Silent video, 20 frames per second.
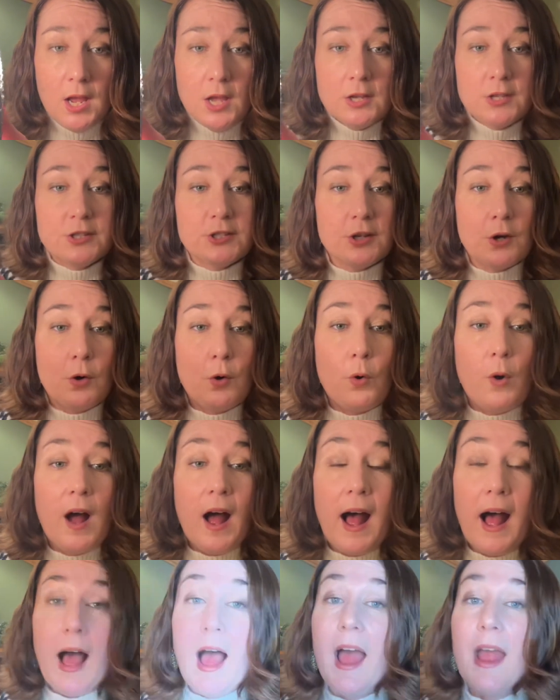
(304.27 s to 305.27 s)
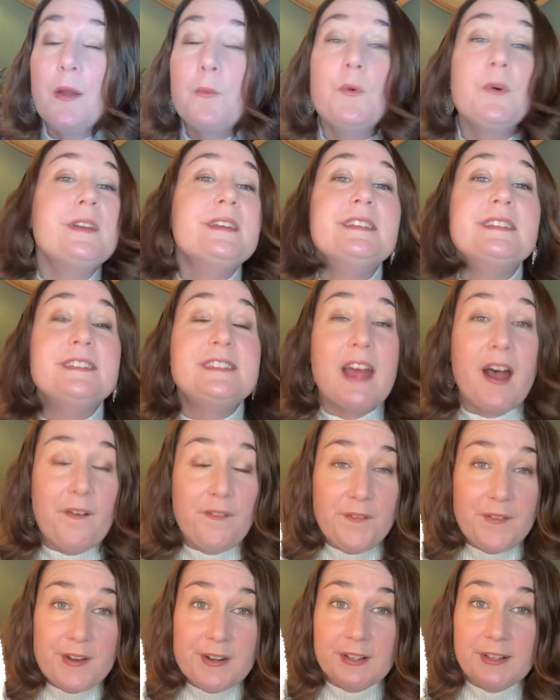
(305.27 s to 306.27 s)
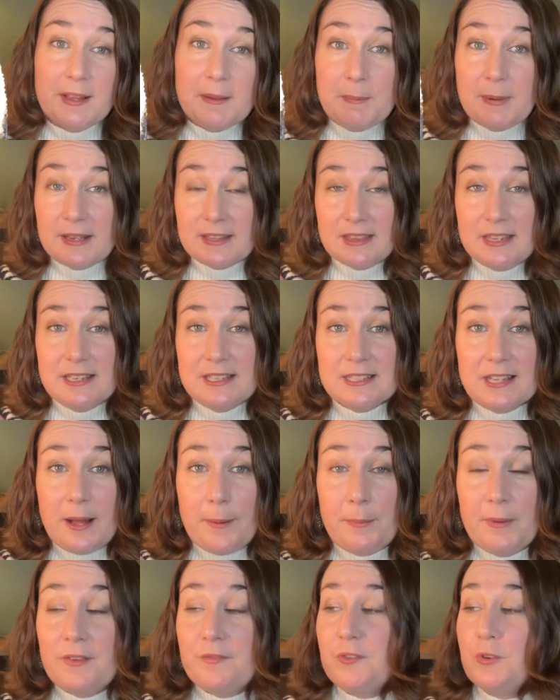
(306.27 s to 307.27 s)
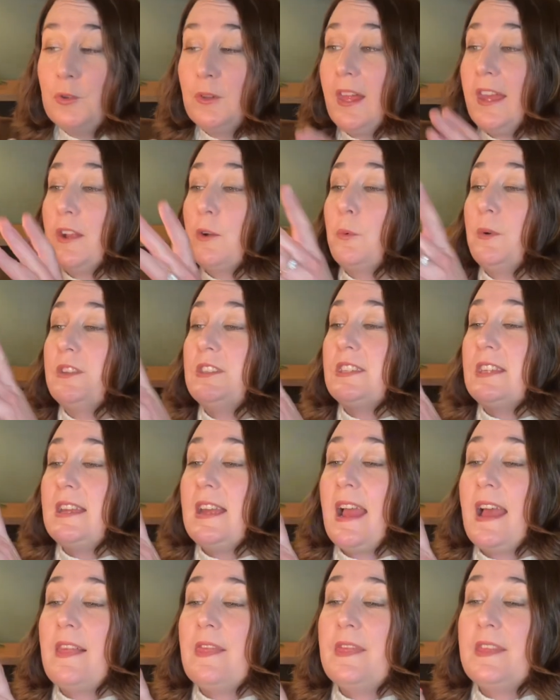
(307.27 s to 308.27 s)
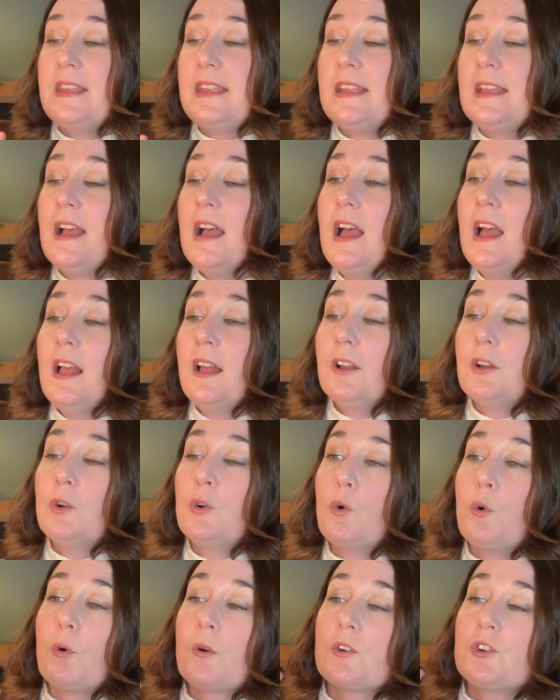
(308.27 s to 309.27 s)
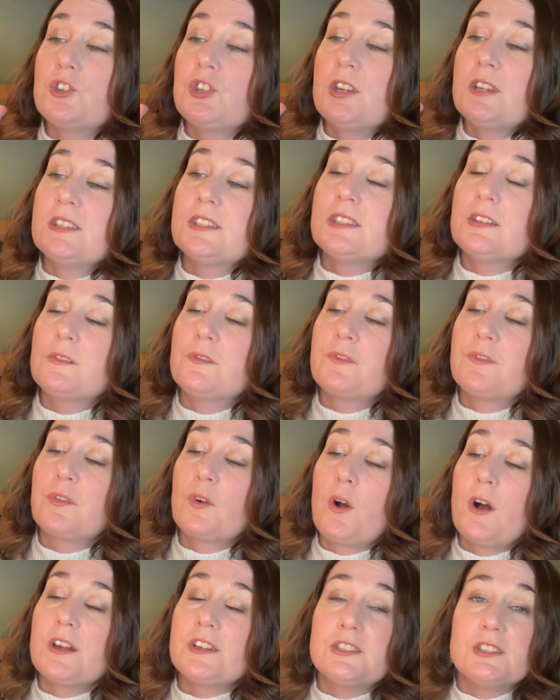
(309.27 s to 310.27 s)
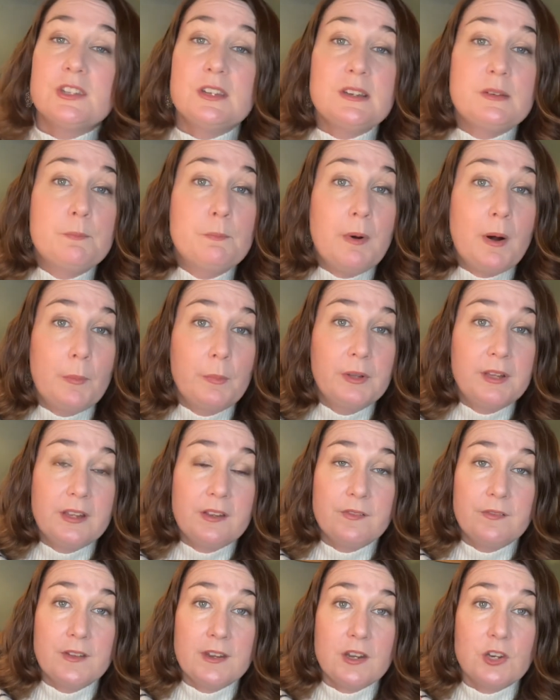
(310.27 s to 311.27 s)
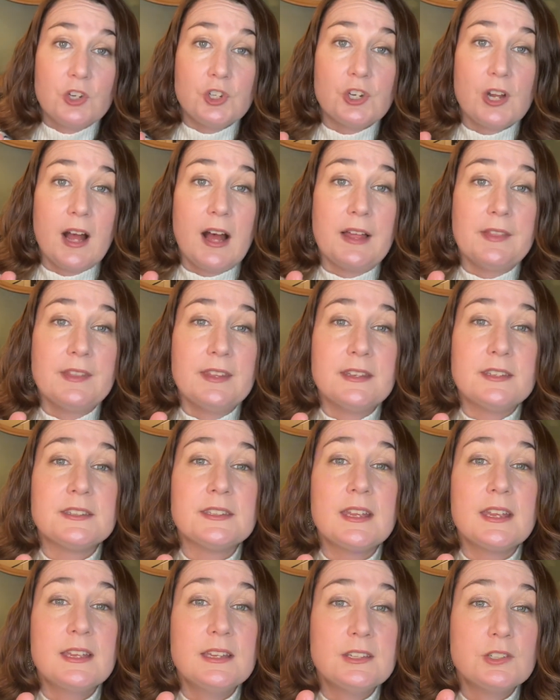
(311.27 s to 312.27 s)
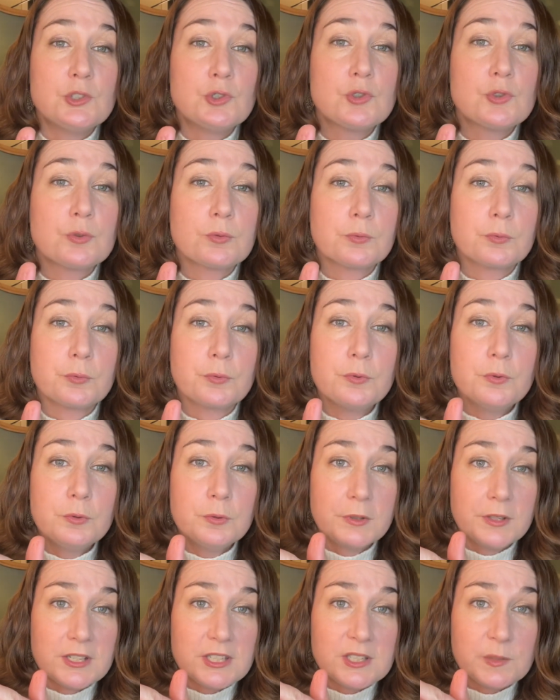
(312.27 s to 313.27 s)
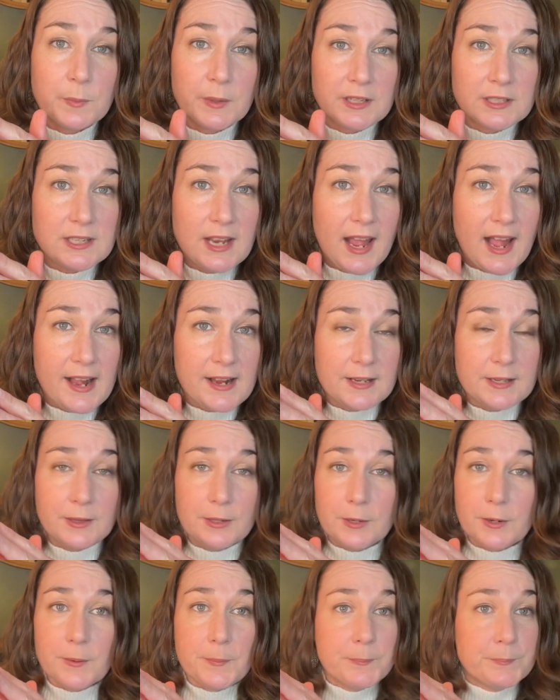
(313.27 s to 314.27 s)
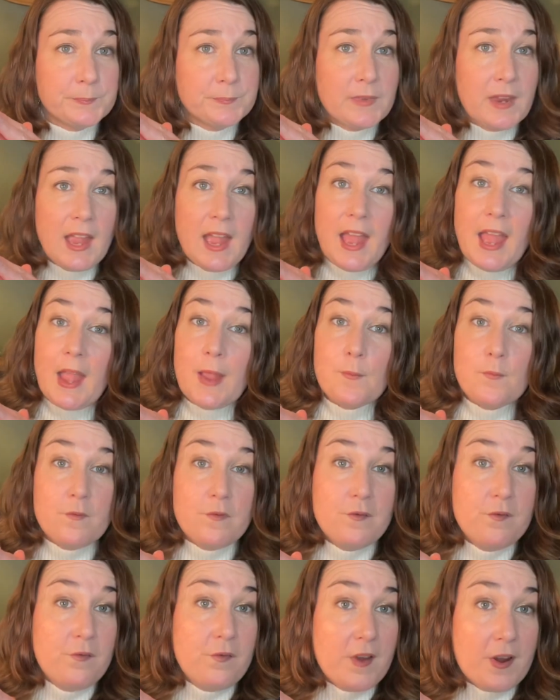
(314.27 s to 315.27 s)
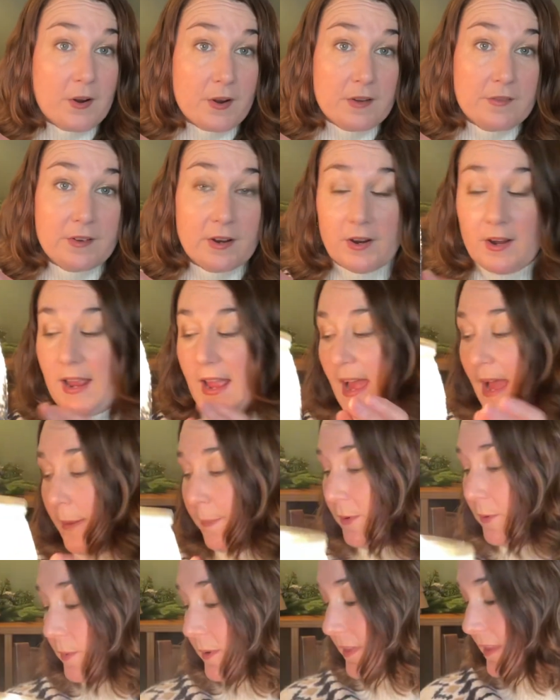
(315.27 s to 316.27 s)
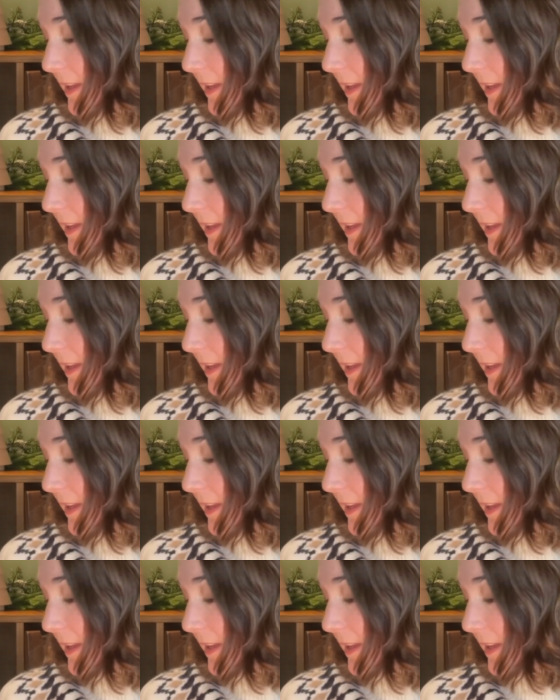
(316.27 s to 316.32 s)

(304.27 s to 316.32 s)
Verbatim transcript: So I would definitely pick these up if you like woodsy and the gorgeous frosted bubbly finish on this is truly spectacular. I'm very, very happy with